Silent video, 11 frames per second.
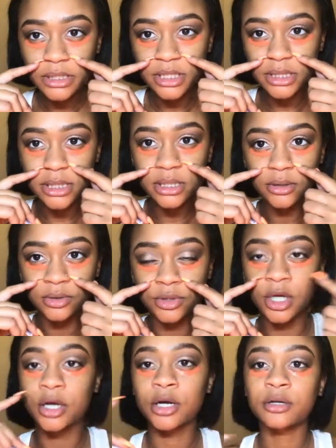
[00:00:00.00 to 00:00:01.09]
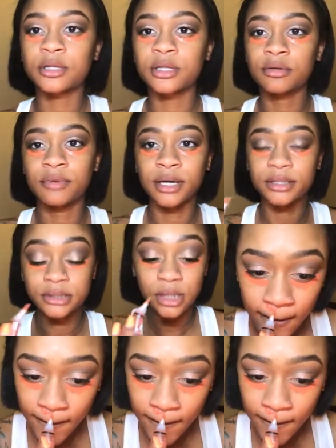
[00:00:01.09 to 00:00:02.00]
just a little darker than the rest.